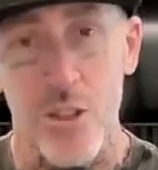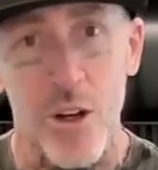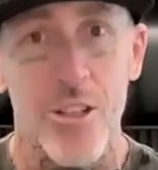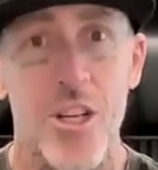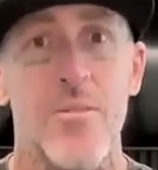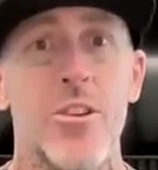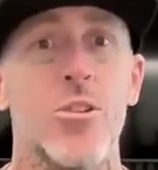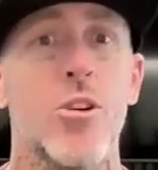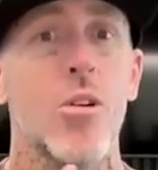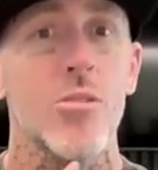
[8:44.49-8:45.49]
not achieving
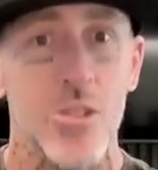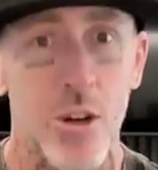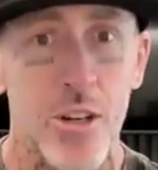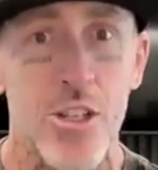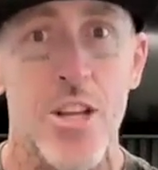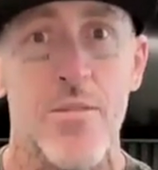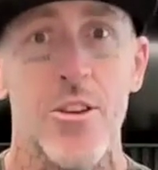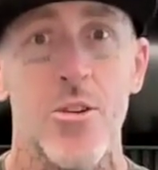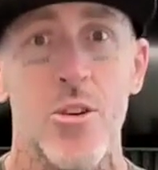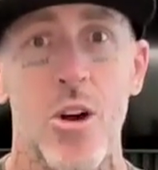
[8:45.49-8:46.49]
your goals, not
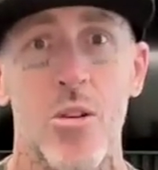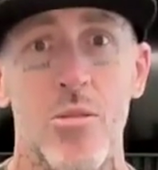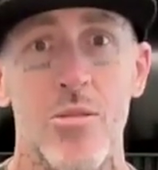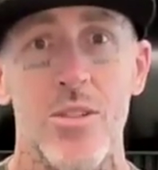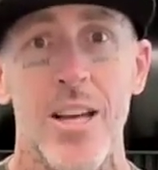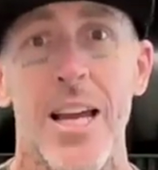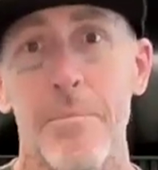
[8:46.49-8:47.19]
achieving your goals.